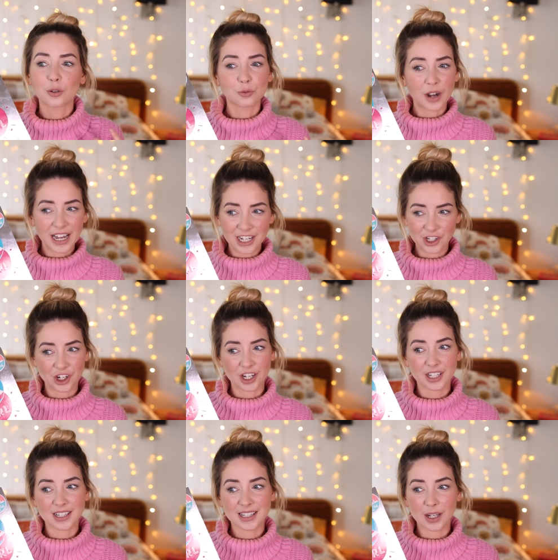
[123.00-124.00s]

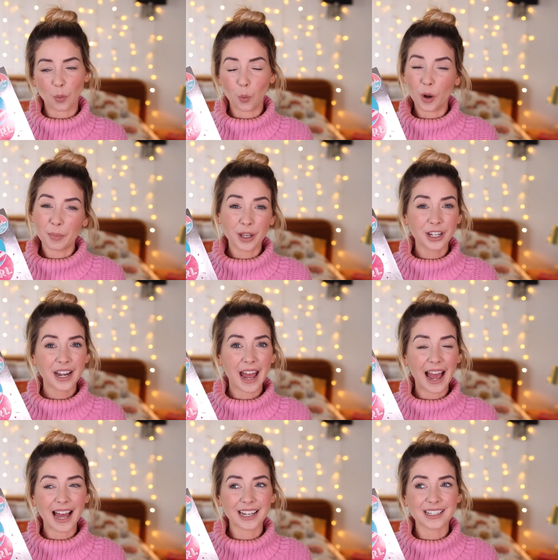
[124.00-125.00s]
courageous woman
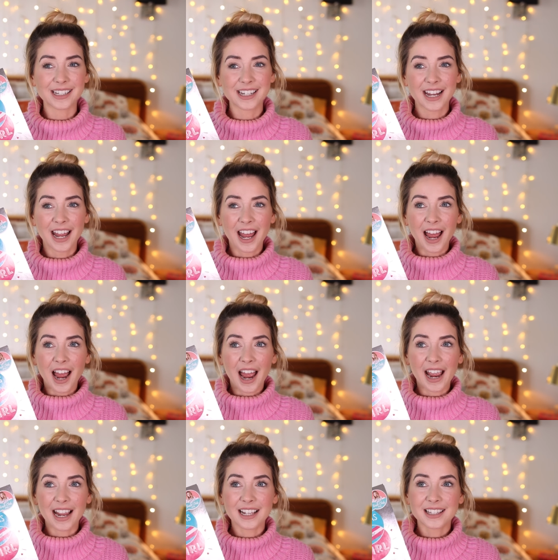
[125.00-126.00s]
and
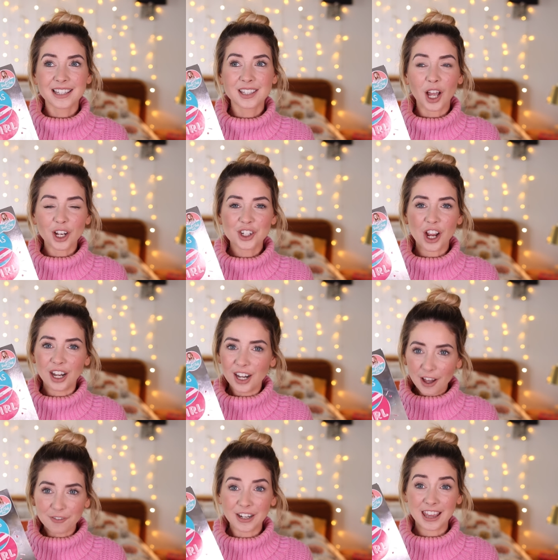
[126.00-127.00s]
it's such a
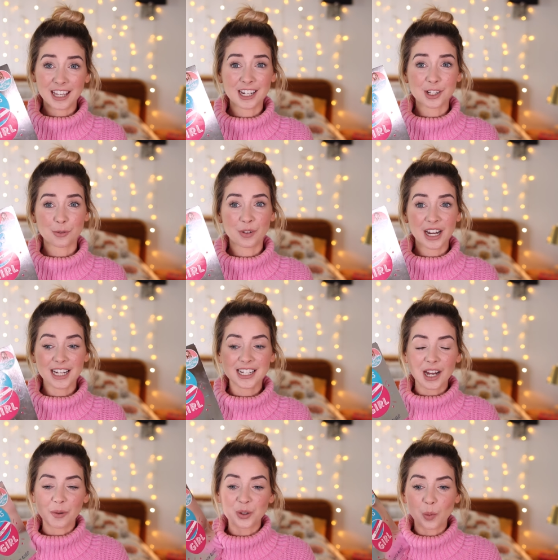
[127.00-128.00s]
lovely thing to
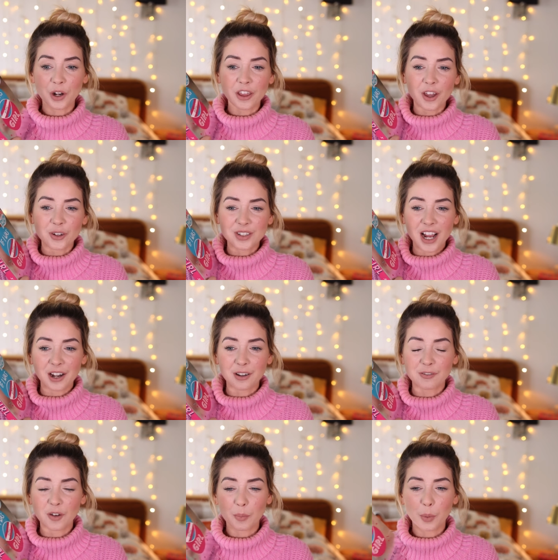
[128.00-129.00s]
read. It was one of those kind
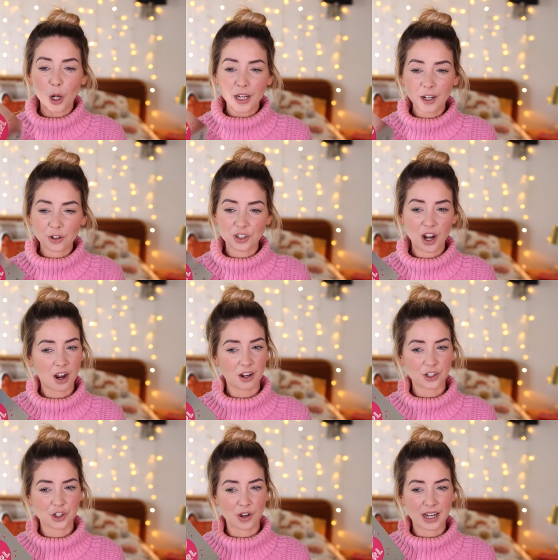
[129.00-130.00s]
of pulling on your
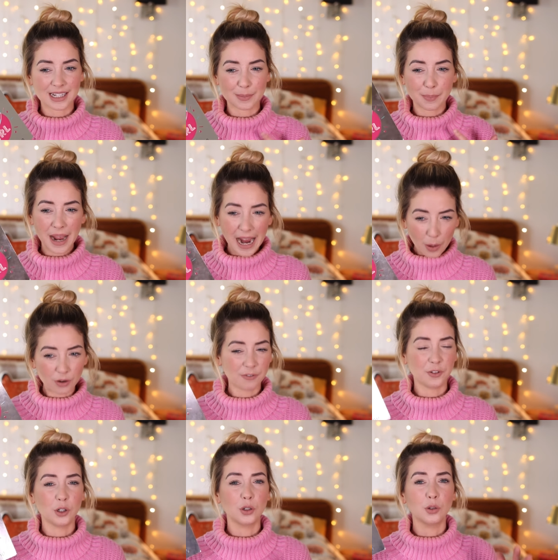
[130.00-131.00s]
heartstrings,
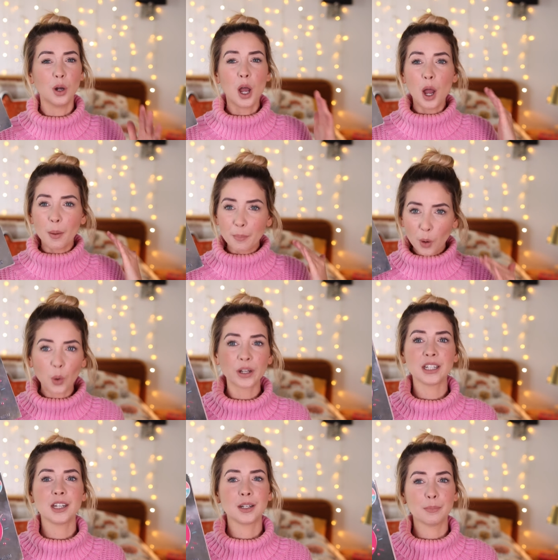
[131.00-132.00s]
powerful,
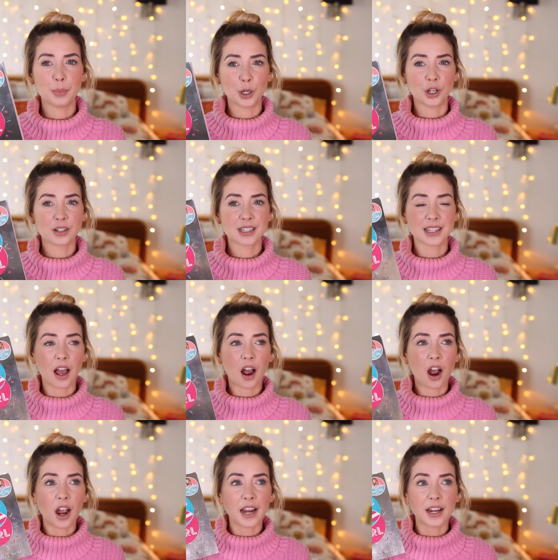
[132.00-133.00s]
poignant books that
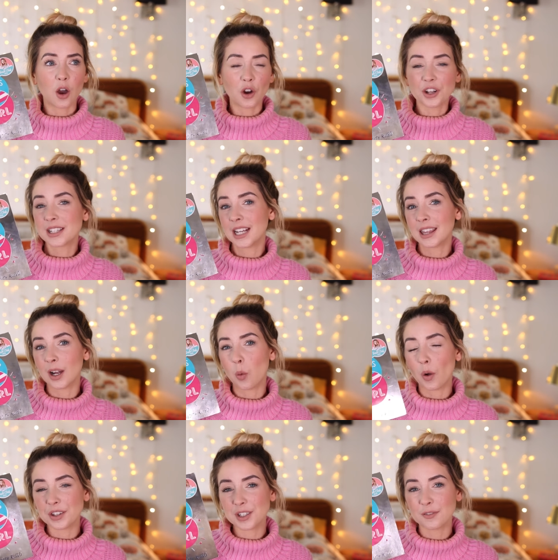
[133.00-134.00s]
I honestly
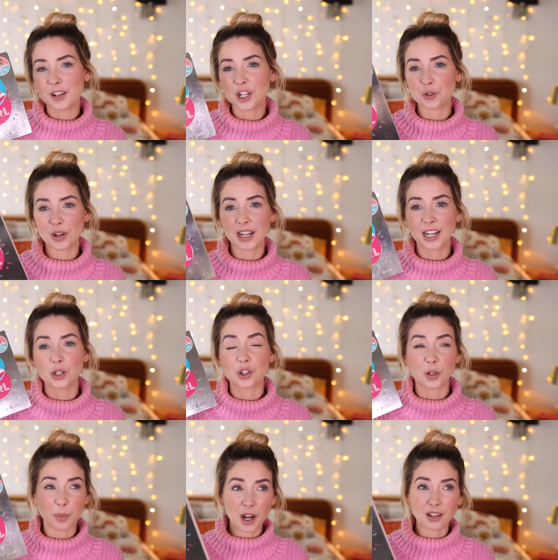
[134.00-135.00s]
think once you finish reading you
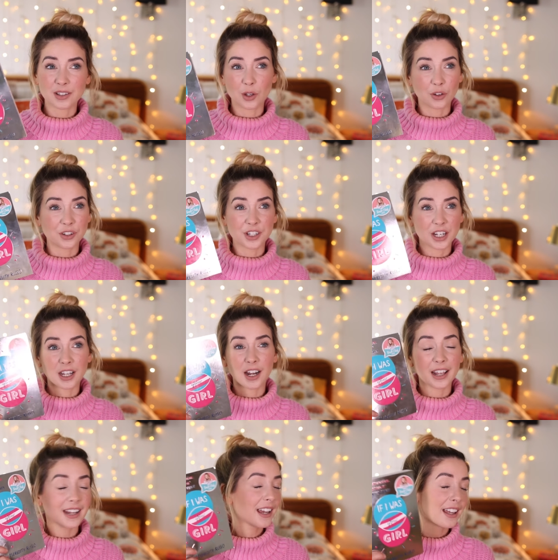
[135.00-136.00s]
should pass on to
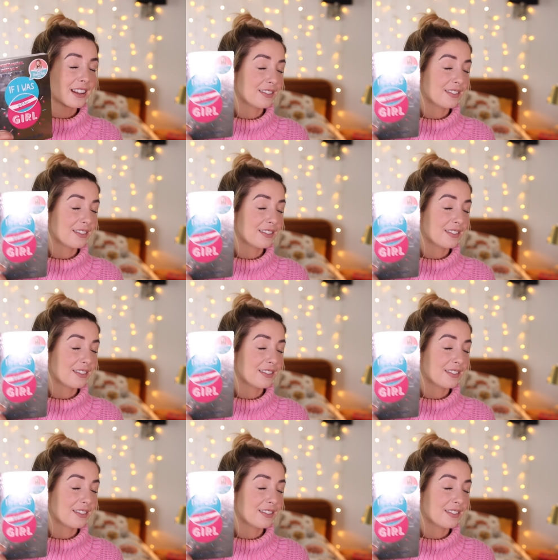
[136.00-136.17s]
like